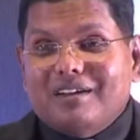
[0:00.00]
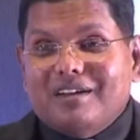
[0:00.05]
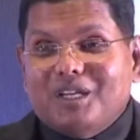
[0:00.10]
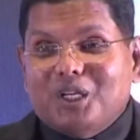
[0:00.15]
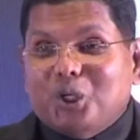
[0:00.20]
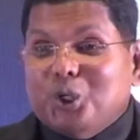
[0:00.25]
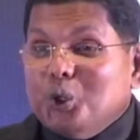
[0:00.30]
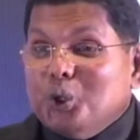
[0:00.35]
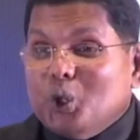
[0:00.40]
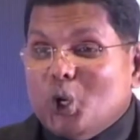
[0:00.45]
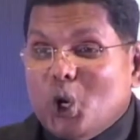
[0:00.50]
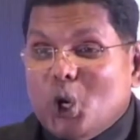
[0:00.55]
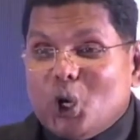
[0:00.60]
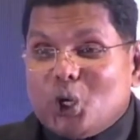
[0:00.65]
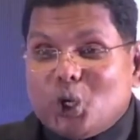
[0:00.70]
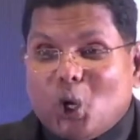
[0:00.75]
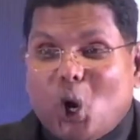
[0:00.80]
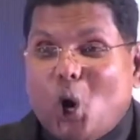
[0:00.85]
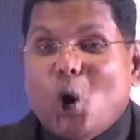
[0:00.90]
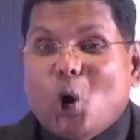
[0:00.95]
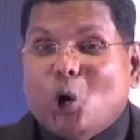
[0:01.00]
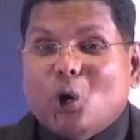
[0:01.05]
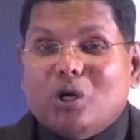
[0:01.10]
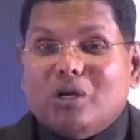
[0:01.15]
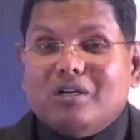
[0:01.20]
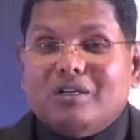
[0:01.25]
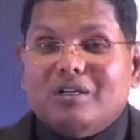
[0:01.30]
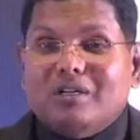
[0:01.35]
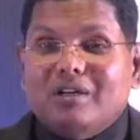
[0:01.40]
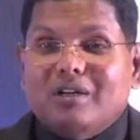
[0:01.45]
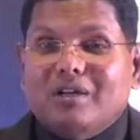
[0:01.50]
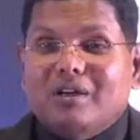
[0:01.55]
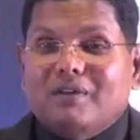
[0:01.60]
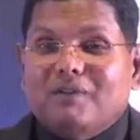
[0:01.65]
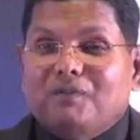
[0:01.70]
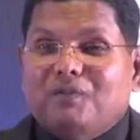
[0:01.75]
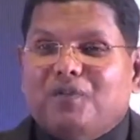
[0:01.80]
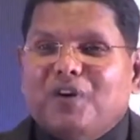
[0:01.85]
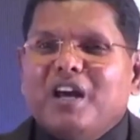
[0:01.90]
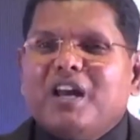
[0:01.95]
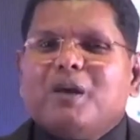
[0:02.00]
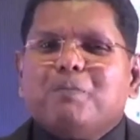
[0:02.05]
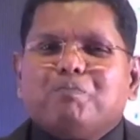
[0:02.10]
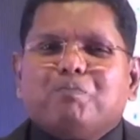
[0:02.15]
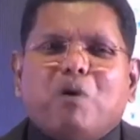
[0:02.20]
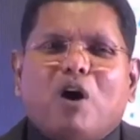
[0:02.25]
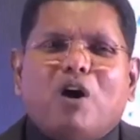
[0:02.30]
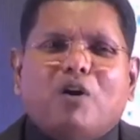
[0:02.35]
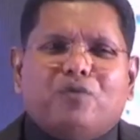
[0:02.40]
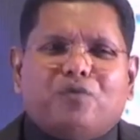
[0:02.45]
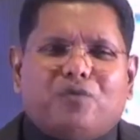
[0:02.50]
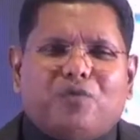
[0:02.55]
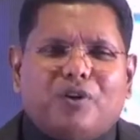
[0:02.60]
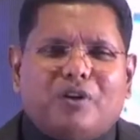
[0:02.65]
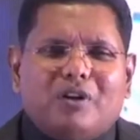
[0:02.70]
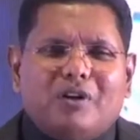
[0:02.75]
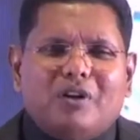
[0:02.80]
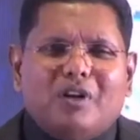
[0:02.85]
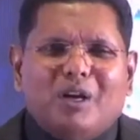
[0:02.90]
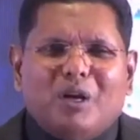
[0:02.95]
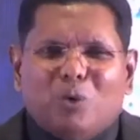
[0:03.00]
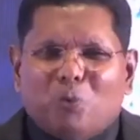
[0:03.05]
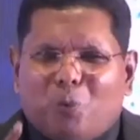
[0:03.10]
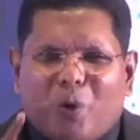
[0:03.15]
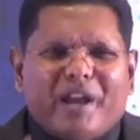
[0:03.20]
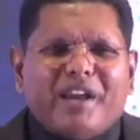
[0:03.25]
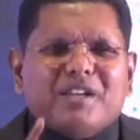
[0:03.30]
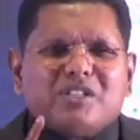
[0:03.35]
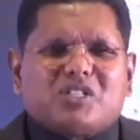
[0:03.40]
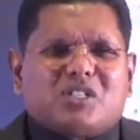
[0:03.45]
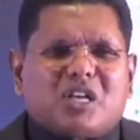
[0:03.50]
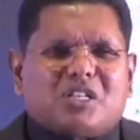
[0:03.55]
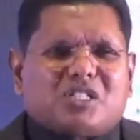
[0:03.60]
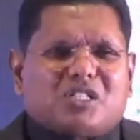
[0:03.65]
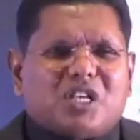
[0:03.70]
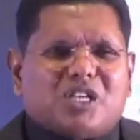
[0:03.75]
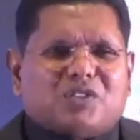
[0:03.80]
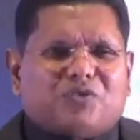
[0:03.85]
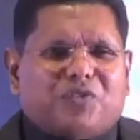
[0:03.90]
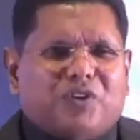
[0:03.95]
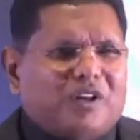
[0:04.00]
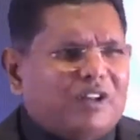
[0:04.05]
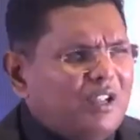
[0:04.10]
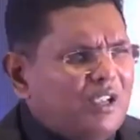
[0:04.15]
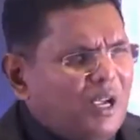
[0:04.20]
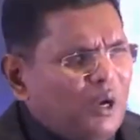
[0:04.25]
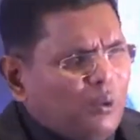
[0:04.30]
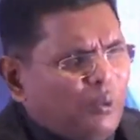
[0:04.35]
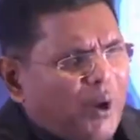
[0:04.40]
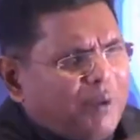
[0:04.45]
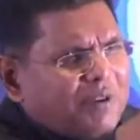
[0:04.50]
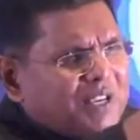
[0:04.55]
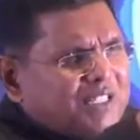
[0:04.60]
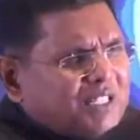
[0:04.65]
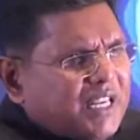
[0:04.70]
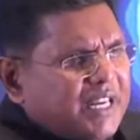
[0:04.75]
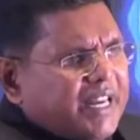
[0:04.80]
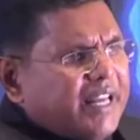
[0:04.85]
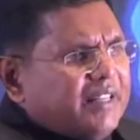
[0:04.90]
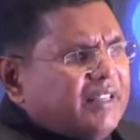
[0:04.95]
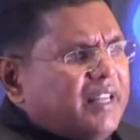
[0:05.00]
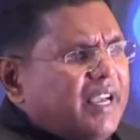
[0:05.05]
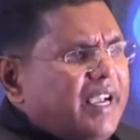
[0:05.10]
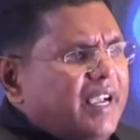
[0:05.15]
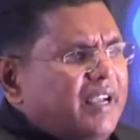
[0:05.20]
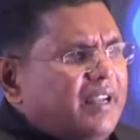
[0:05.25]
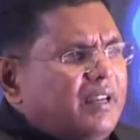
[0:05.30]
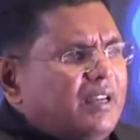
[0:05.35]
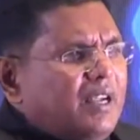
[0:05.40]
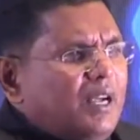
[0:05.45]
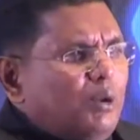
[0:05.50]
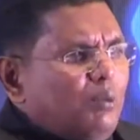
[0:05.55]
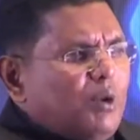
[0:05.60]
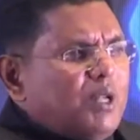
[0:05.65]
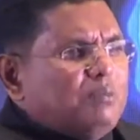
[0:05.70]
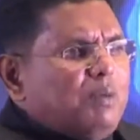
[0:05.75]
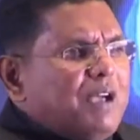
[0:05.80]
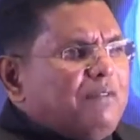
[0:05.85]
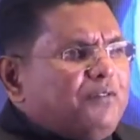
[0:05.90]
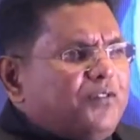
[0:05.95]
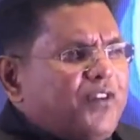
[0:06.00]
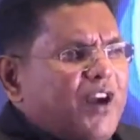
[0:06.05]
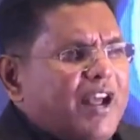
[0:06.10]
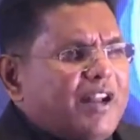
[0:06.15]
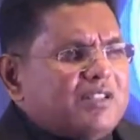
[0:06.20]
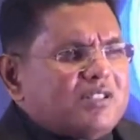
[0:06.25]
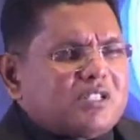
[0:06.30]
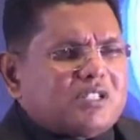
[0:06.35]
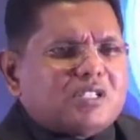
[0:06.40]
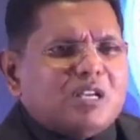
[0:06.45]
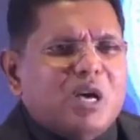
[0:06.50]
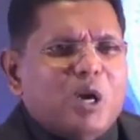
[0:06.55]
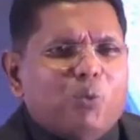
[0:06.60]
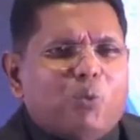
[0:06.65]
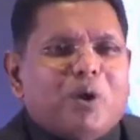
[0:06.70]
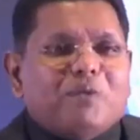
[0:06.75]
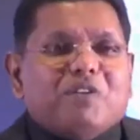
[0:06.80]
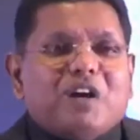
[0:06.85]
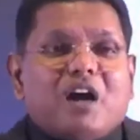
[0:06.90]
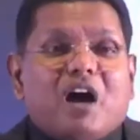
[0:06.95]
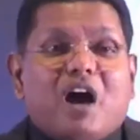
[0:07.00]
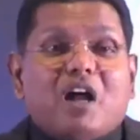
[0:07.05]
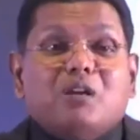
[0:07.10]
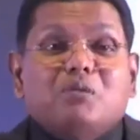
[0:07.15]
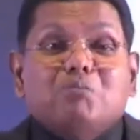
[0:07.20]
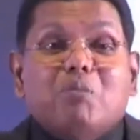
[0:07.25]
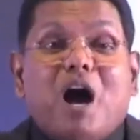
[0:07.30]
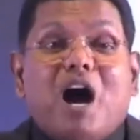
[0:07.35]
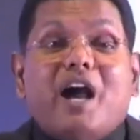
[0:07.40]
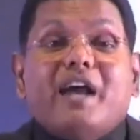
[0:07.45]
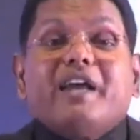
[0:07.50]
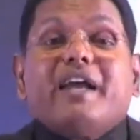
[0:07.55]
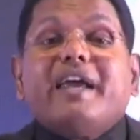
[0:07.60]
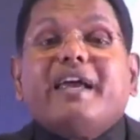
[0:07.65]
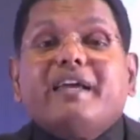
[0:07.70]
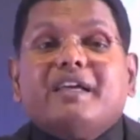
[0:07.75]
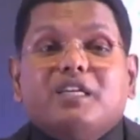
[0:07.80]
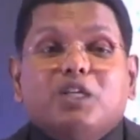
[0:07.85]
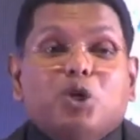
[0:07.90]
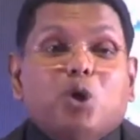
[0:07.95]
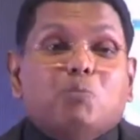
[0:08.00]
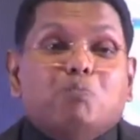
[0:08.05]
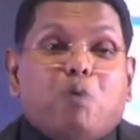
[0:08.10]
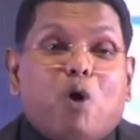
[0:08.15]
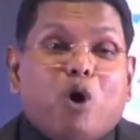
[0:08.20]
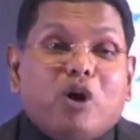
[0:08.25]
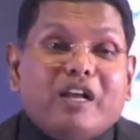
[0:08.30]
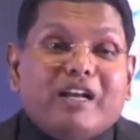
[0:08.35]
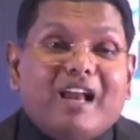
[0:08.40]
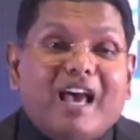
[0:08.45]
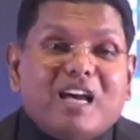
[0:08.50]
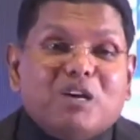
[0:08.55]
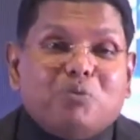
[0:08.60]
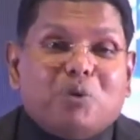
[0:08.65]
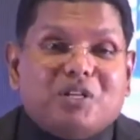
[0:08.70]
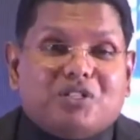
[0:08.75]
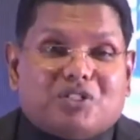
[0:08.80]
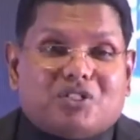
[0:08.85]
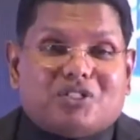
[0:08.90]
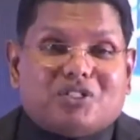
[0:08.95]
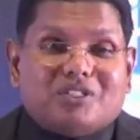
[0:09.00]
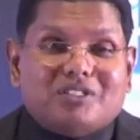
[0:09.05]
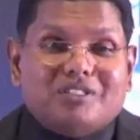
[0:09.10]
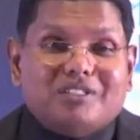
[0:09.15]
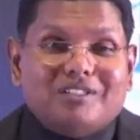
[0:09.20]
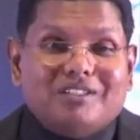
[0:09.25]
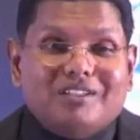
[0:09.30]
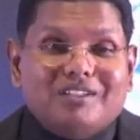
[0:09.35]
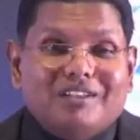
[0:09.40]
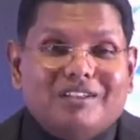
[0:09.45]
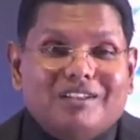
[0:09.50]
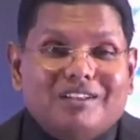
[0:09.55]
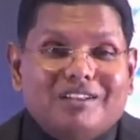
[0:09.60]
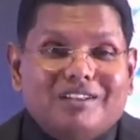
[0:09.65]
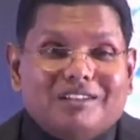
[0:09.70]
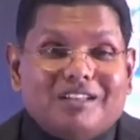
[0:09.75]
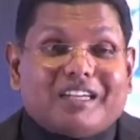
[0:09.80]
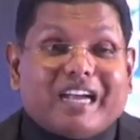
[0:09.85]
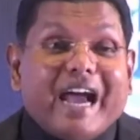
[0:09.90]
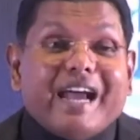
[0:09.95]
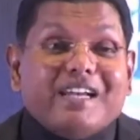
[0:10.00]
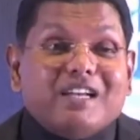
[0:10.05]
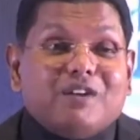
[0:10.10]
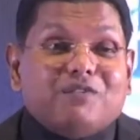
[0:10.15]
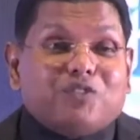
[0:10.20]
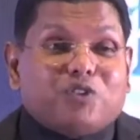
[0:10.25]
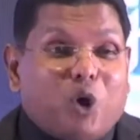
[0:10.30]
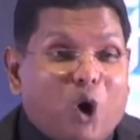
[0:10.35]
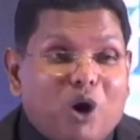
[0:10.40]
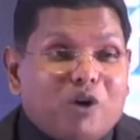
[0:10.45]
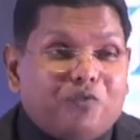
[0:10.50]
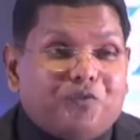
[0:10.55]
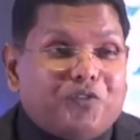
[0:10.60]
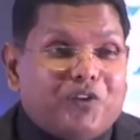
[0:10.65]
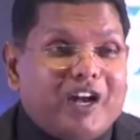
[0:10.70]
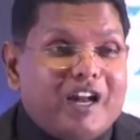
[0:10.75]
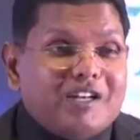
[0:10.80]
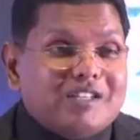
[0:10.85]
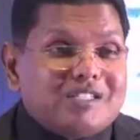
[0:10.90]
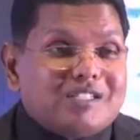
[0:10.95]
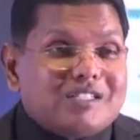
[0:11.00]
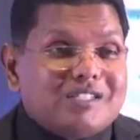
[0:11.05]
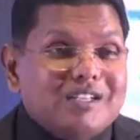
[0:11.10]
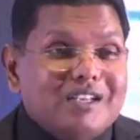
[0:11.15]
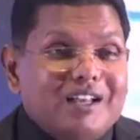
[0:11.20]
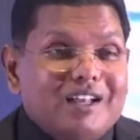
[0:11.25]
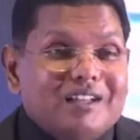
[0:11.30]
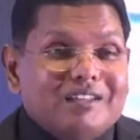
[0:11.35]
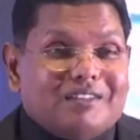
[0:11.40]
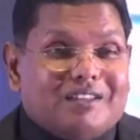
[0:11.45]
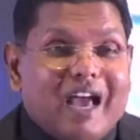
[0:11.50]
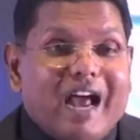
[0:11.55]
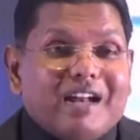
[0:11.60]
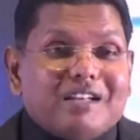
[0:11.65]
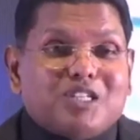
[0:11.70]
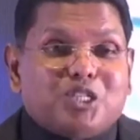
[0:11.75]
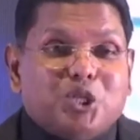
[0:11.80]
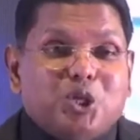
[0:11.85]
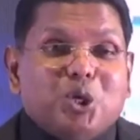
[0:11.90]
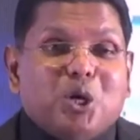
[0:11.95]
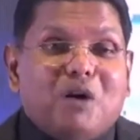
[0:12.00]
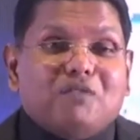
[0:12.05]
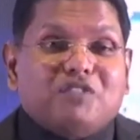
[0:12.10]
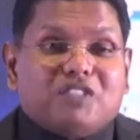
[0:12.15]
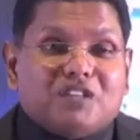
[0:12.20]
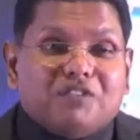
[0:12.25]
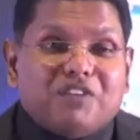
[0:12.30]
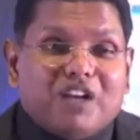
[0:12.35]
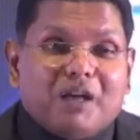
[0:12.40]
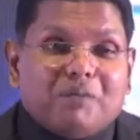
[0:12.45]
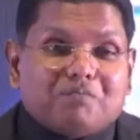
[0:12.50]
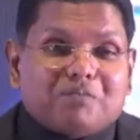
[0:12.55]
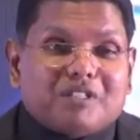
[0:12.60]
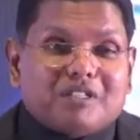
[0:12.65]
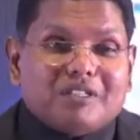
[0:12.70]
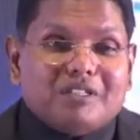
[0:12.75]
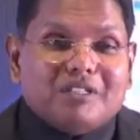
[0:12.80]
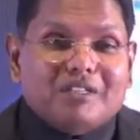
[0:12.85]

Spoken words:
You are all very powerful, very successful. We were sitting there with my friends. We were admiring your body language, the kind of confidence that you have developed.